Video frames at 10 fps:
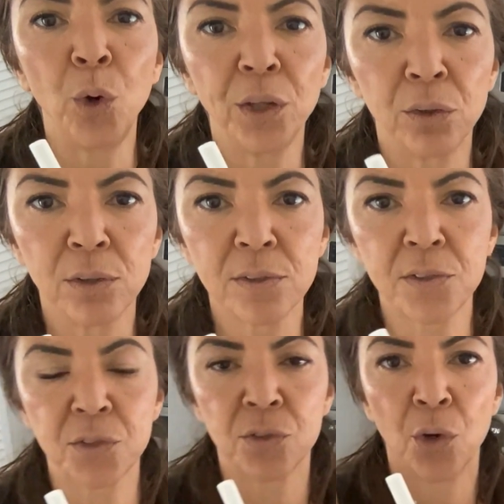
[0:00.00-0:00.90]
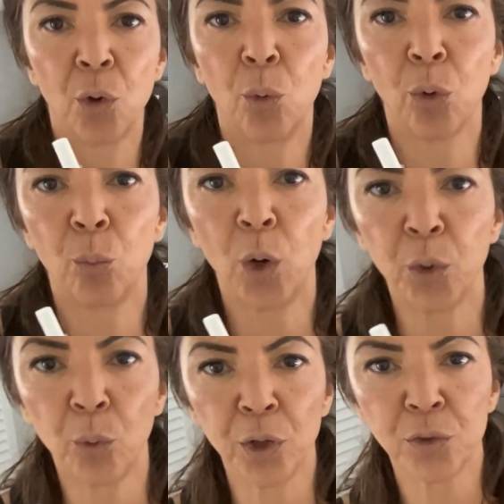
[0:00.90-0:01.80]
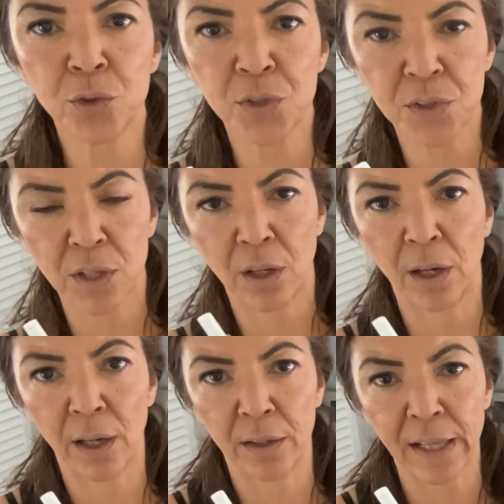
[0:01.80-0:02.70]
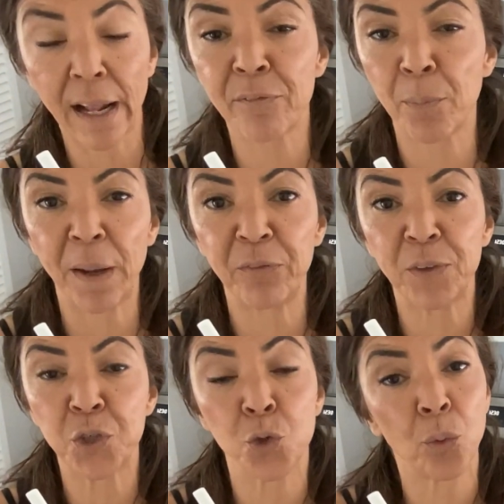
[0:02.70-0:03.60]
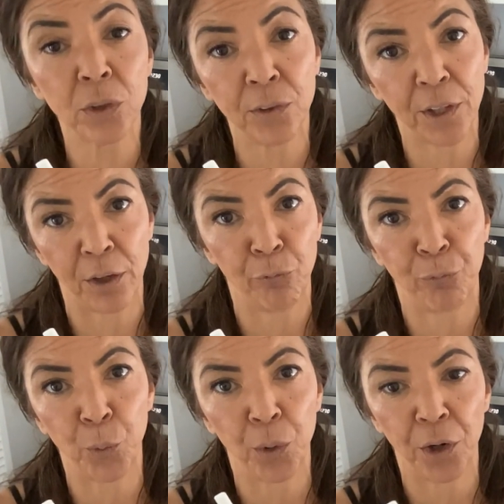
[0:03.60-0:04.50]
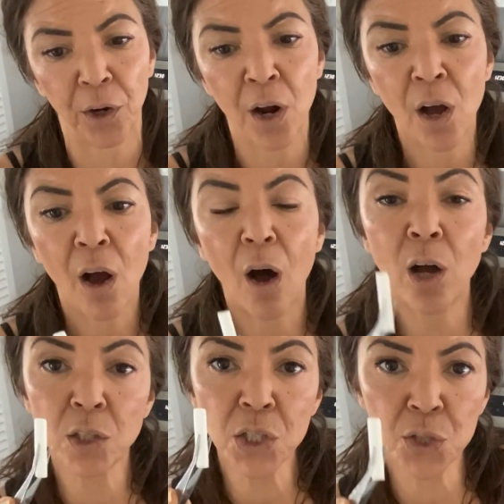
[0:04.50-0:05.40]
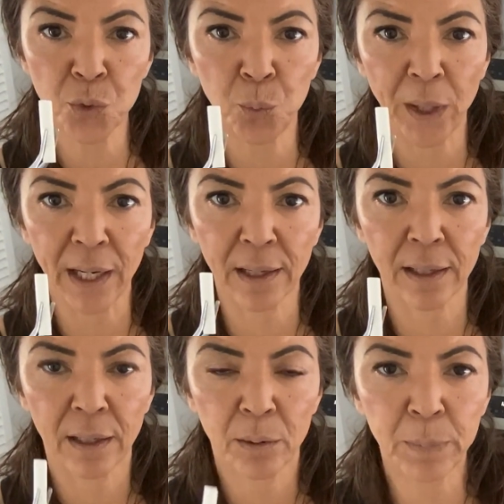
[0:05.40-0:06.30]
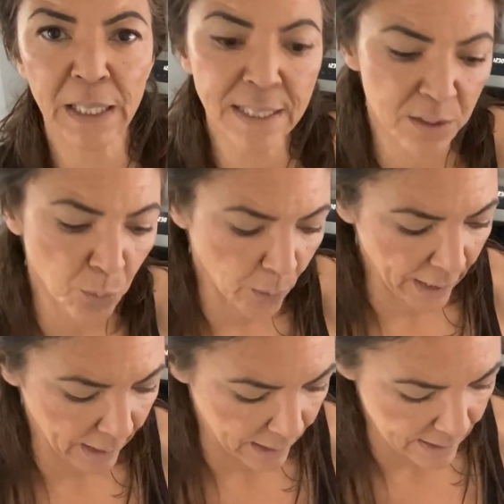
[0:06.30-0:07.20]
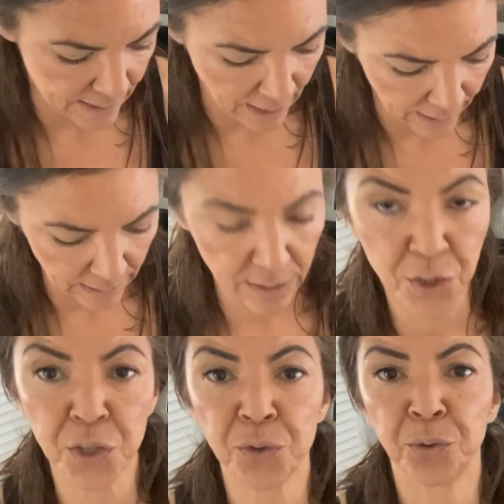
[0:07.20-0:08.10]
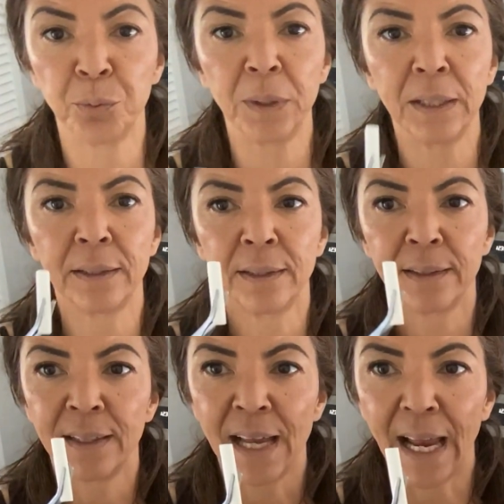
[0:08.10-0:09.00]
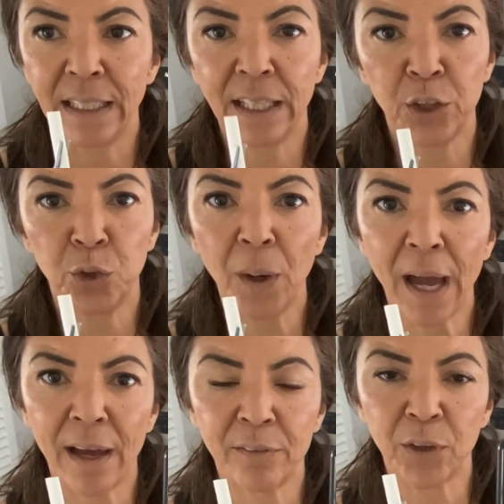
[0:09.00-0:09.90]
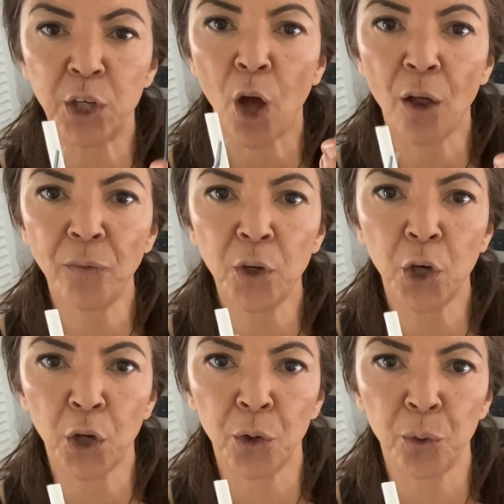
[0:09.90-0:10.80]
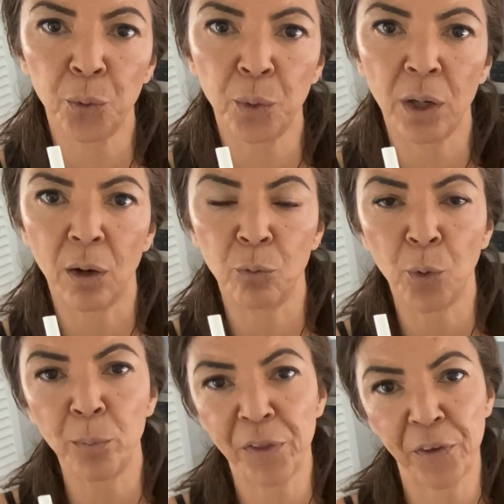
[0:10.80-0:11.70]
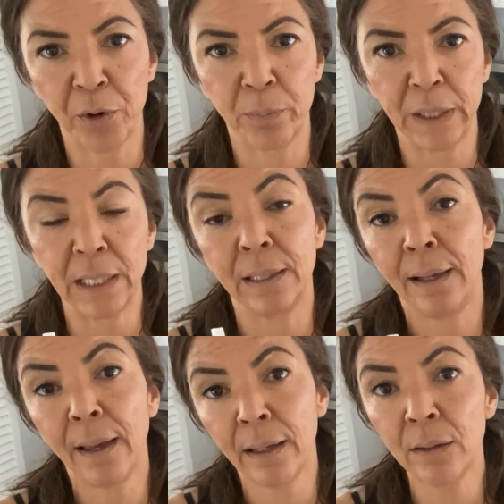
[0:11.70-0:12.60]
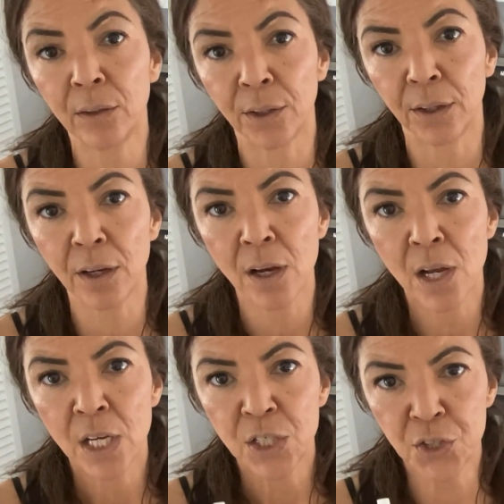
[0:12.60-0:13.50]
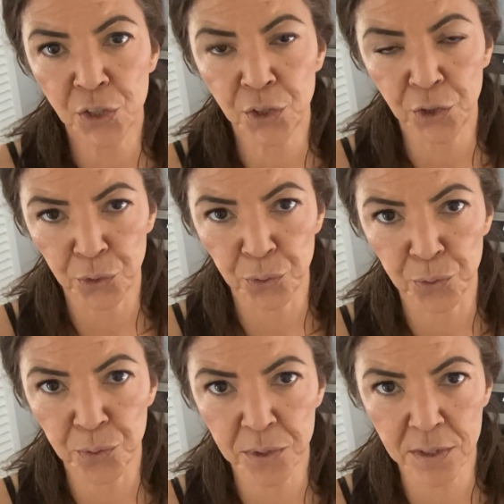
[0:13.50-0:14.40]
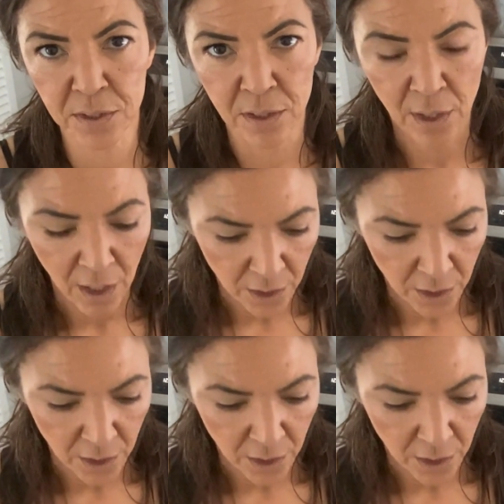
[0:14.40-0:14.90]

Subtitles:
oils or what oils that have the benefits you're looking for onto the wick, place the wick inside the tube, and then you have an on-the-go aromatherapy inhaler to use